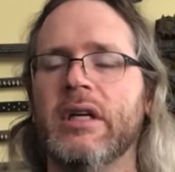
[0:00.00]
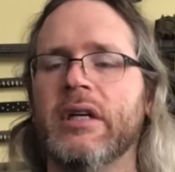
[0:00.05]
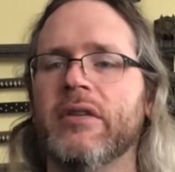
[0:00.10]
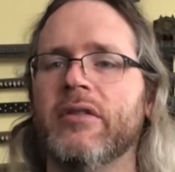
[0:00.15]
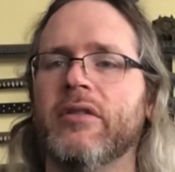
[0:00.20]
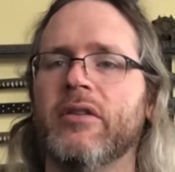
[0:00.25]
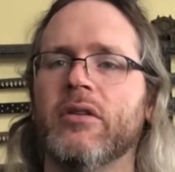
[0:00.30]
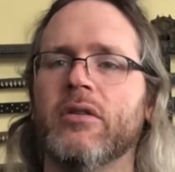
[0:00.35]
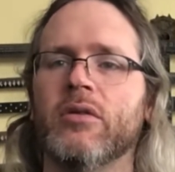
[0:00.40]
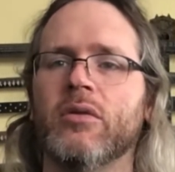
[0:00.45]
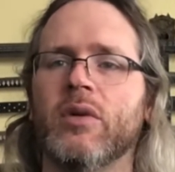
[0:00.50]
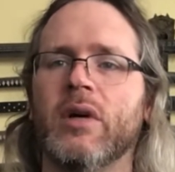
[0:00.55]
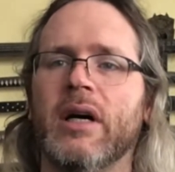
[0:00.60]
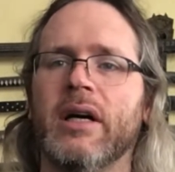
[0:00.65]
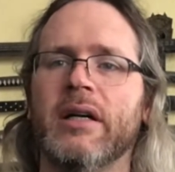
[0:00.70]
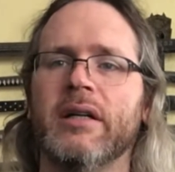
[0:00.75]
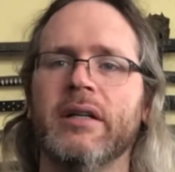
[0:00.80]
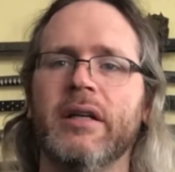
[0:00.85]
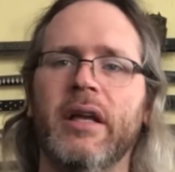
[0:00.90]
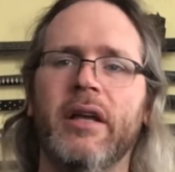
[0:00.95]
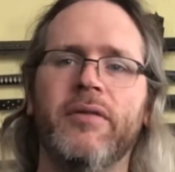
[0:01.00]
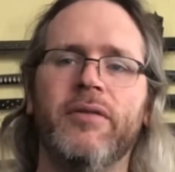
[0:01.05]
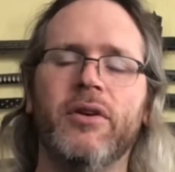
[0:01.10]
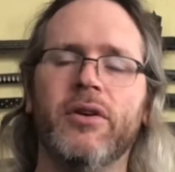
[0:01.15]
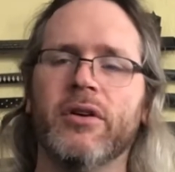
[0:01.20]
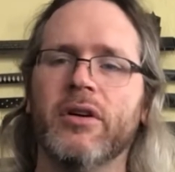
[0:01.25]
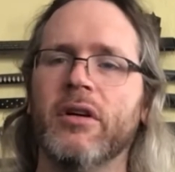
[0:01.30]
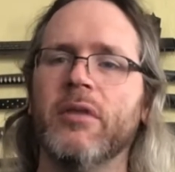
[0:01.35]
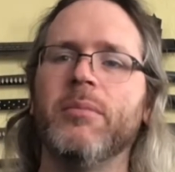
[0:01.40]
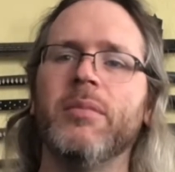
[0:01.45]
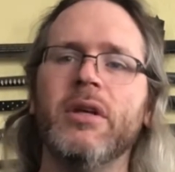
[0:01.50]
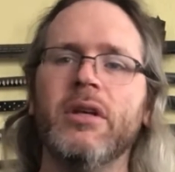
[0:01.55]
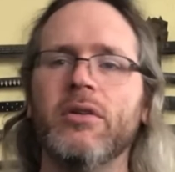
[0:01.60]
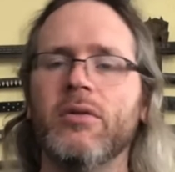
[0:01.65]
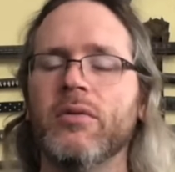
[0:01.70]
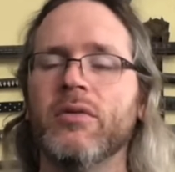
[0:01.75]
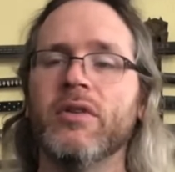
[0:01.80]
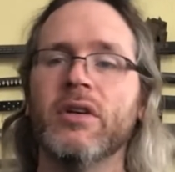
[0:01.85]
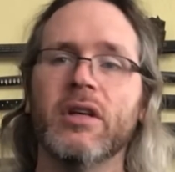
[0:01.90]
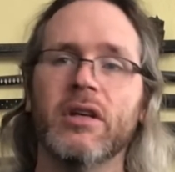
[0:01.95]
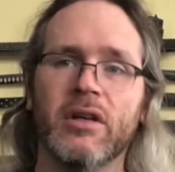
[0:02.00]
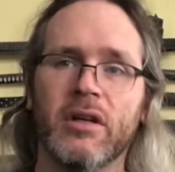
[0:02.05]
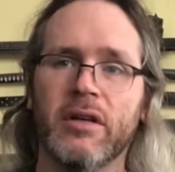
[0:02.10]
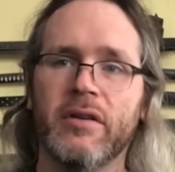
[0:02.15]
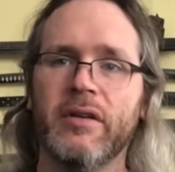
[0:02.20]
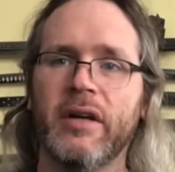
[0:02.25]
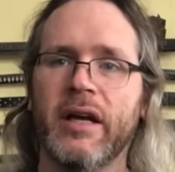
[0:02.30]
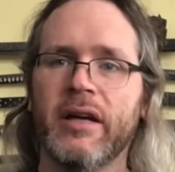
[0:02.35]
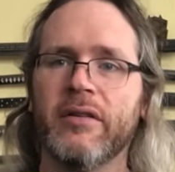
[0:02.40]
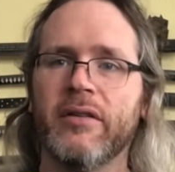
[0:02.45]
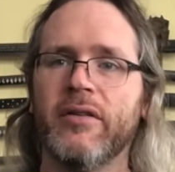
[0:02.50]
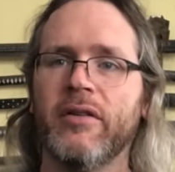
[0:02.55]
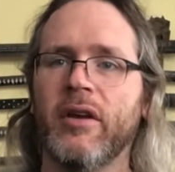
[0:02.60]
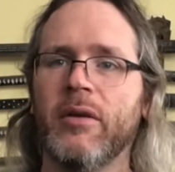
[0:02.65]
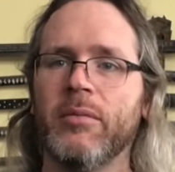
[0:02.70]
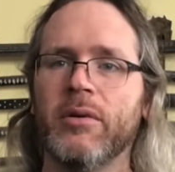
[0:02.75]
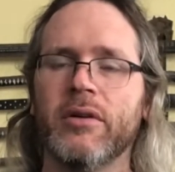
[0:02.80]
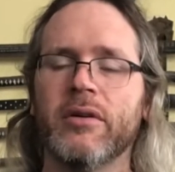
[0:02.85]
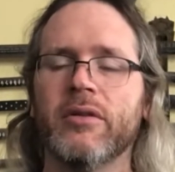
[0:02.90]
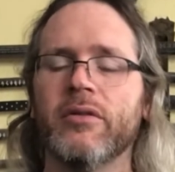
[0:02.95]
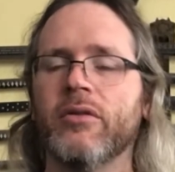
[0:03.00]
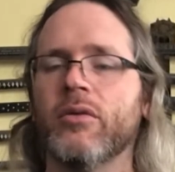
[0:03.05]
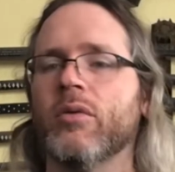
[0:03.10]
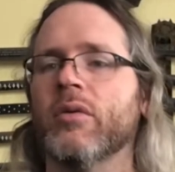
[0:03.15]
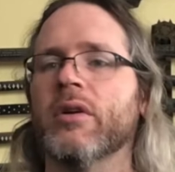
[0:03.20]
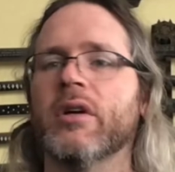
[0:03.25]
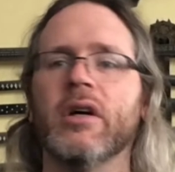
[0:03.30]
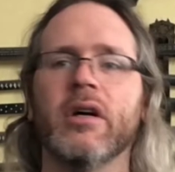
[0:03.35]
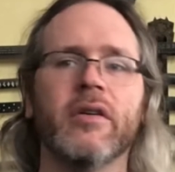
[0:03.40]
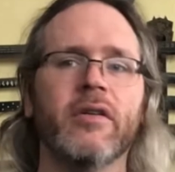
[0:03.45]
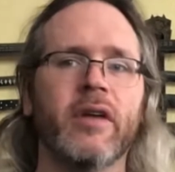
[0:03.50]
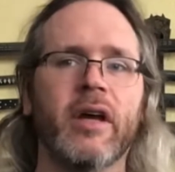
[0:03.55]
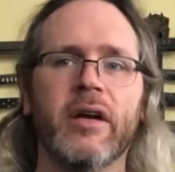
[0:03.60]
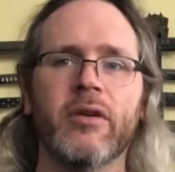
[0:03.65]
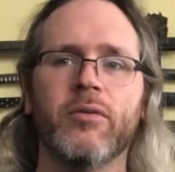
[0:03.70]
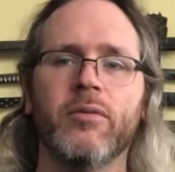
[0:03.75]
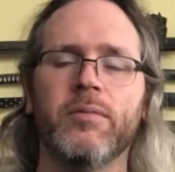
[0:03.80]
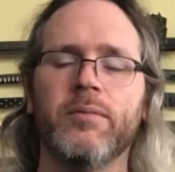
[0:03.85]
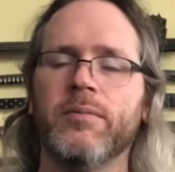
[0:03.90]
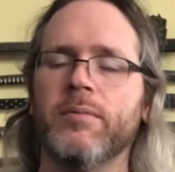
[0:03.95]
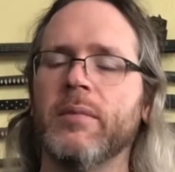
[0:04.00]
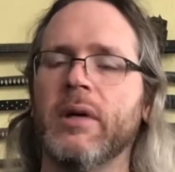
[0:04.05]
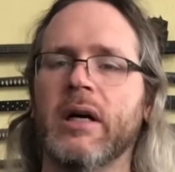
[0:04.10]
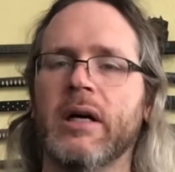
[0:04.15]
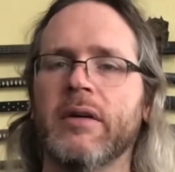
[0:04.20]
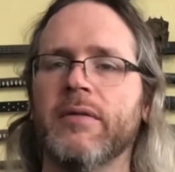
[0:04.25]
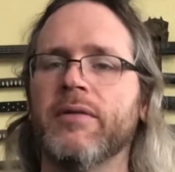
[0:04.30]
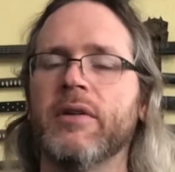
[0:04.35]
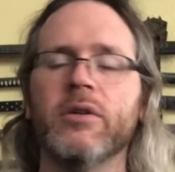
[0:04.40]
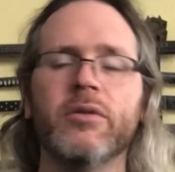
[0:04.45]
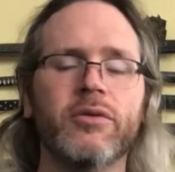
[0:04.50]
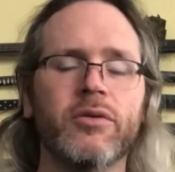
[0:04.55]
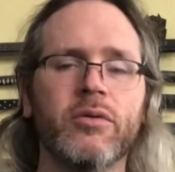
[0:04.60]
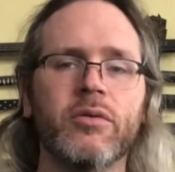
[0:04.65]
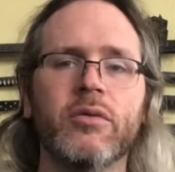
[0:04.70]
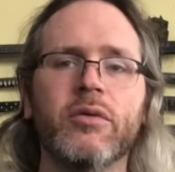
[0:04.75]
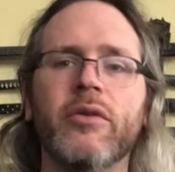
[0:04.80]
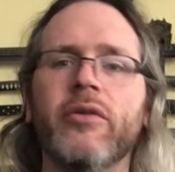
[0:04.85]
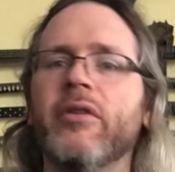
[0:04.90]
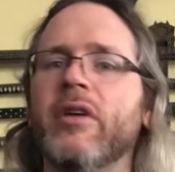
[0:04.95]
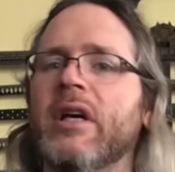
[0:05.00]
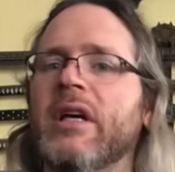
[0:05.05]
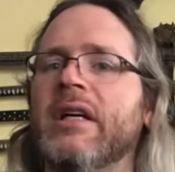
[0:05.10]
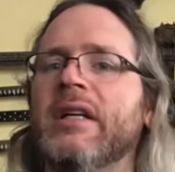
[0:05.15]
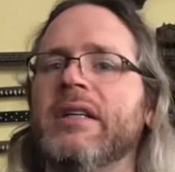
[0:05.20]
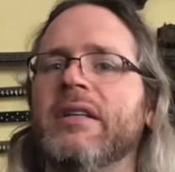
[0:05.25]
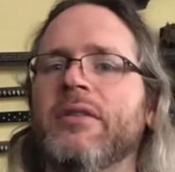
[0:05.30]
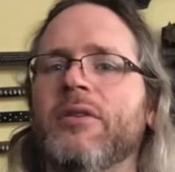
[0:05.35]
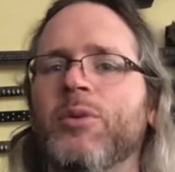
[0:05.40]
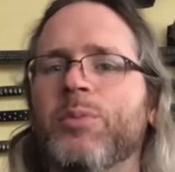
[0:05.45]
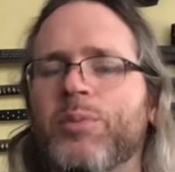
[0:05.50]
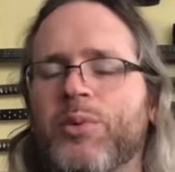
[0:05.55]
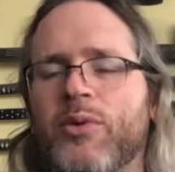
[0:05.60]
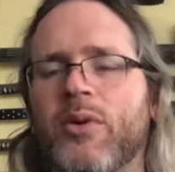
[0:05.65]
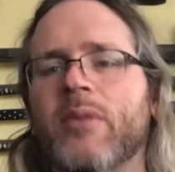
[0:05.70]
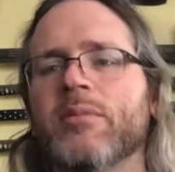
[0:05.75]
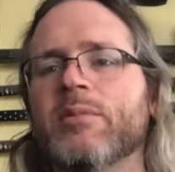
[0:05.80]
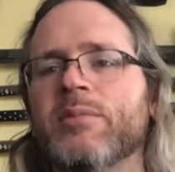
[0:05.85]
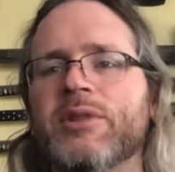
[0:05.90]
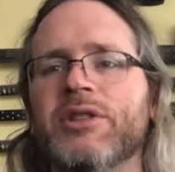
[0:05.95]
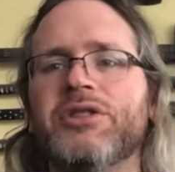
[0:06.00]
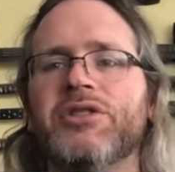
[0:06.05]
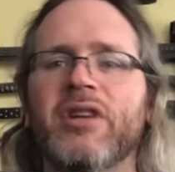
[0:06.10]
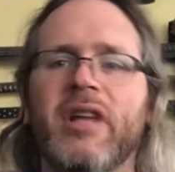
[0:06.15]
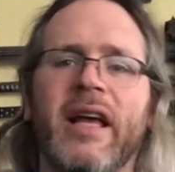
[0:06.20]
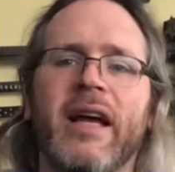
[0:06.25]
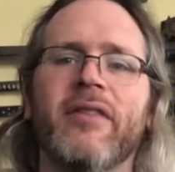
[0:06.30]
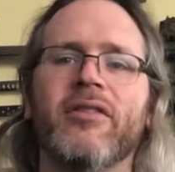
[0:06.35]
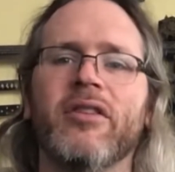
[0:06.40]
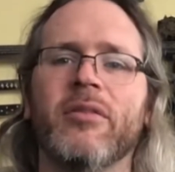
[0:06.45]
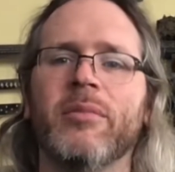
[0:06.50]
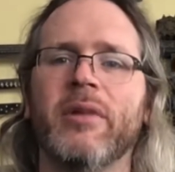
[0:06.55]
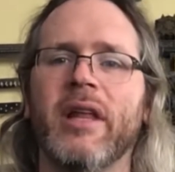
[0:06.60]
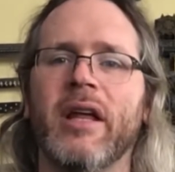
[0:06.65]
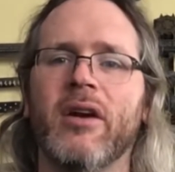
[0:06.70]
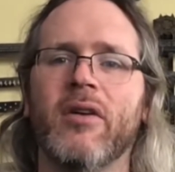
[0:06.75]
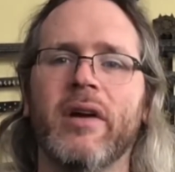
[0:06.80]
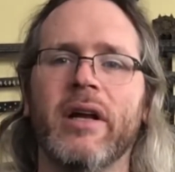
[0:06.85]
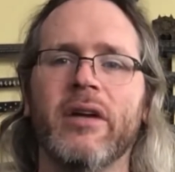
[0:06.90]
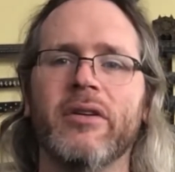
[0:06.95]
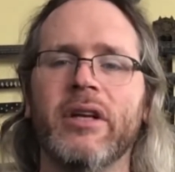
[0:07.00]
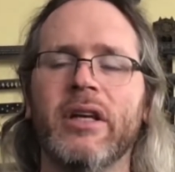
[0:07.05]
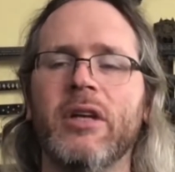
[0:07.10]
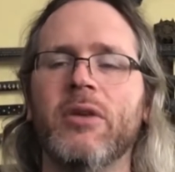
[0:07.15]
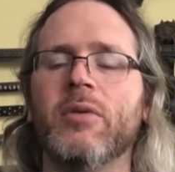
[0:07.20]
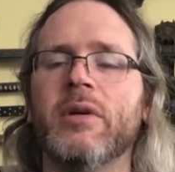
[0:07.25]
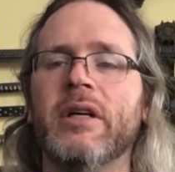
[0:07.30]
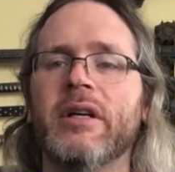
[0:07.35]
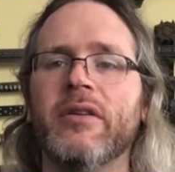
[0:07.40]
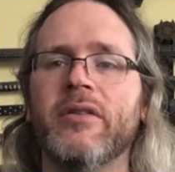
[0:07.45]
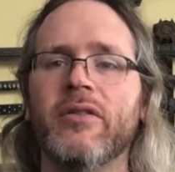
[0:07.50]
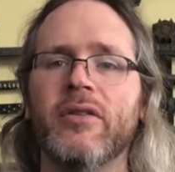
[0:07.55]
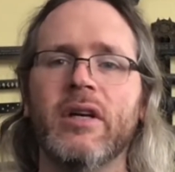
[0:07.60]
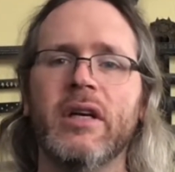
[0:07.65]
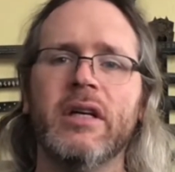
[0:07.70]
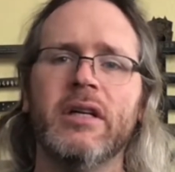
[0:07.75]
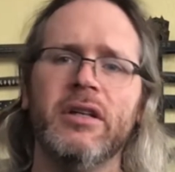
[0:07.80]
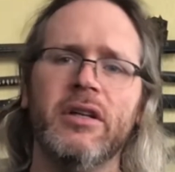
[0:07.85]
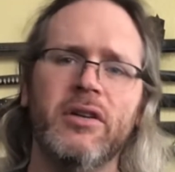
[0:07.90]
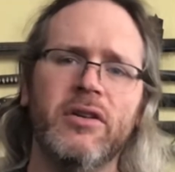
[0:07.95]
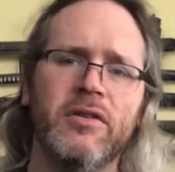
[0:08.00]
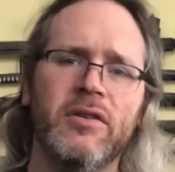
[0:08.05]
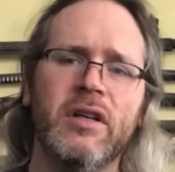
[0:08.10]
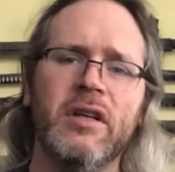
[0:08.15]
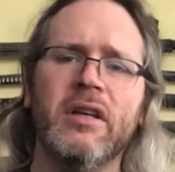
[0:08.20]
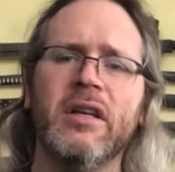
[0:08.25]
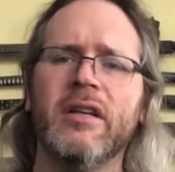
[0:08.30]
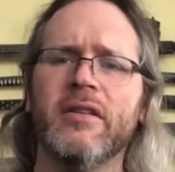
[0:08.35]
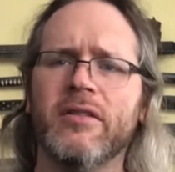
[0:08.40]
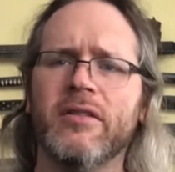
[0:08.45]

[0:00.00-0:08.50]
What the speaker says: So if you're going to be using contact sabers or contact flow tools, you probably should have some of that around anyways. You just need to get